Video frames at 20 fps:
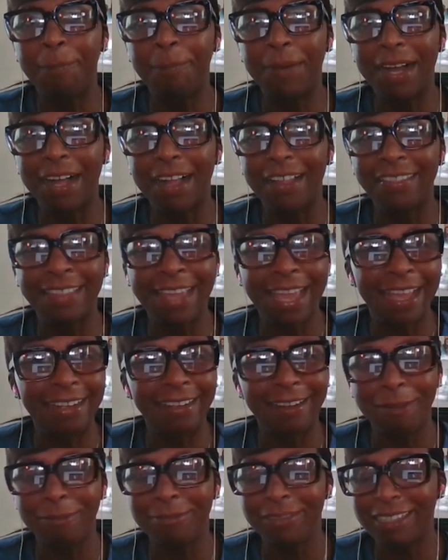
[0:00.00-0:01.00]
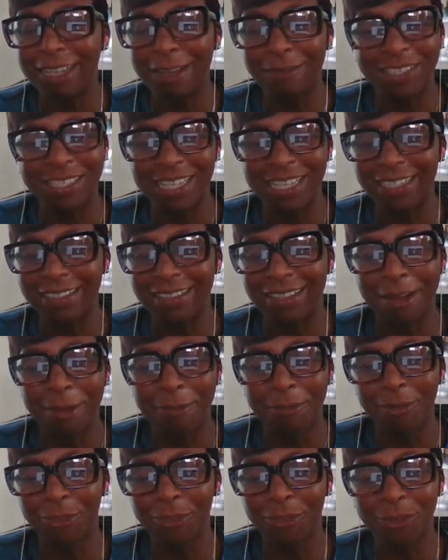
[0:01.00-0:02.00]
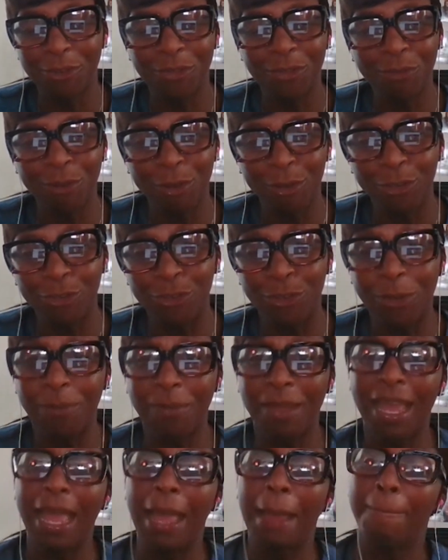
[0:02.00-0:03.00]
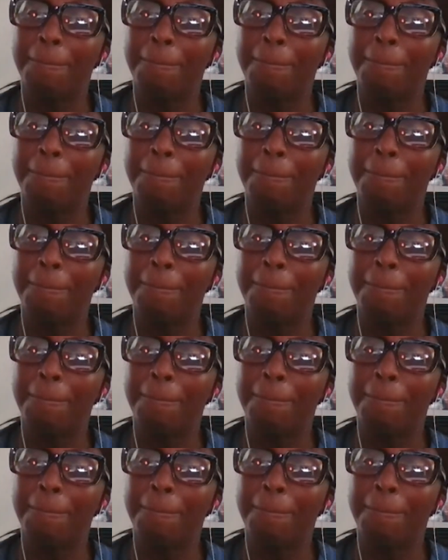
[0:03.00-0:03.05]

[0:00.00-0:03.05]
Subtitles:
But then I was devastated that I wasn't on the rostrum.